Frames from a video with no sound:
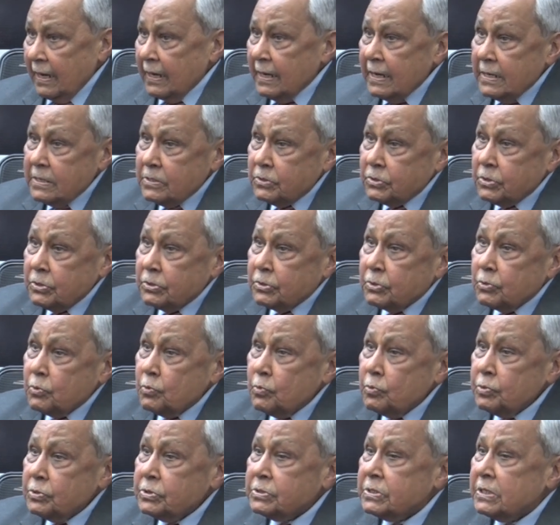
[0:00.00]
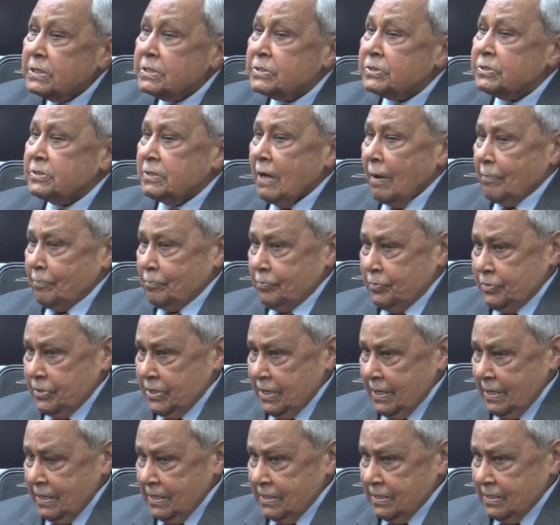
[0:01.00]
introduce the
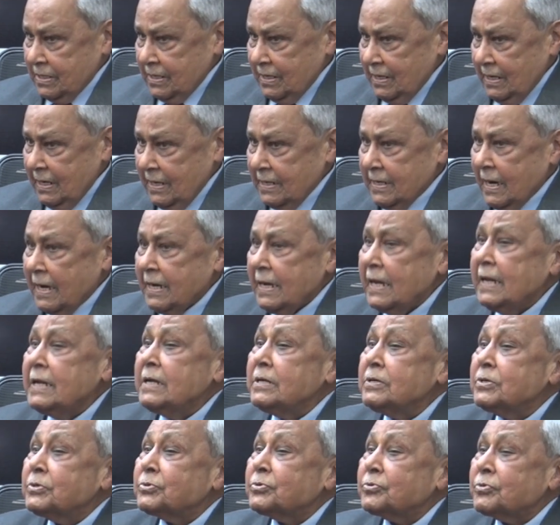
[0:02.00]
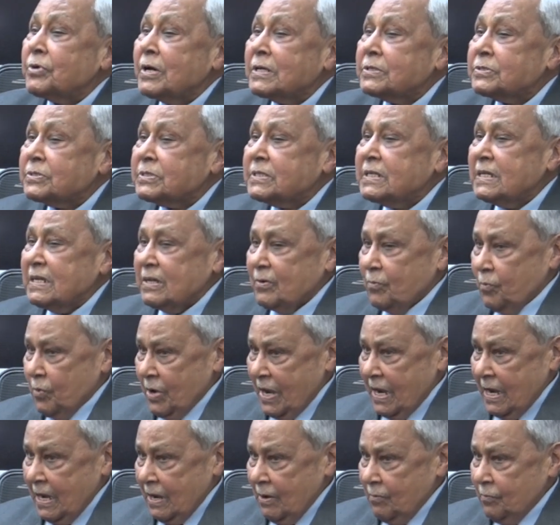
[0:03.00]
subject in an interesting
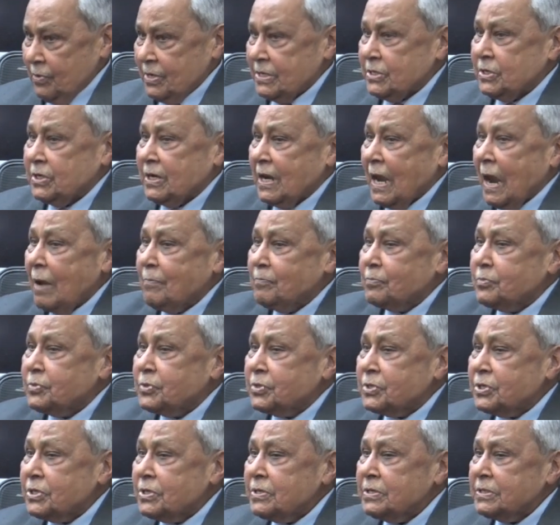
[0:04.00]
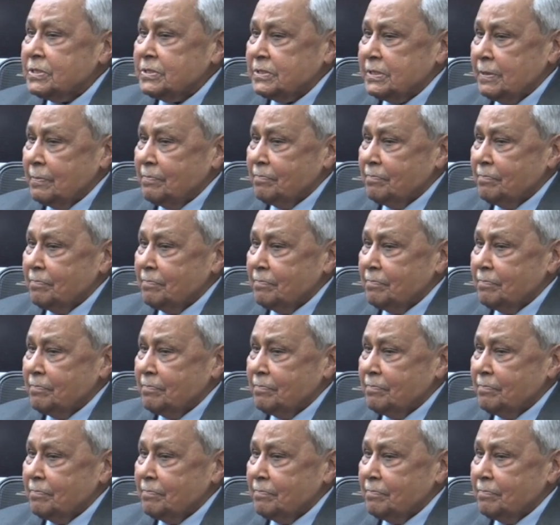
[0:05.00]
way which captures the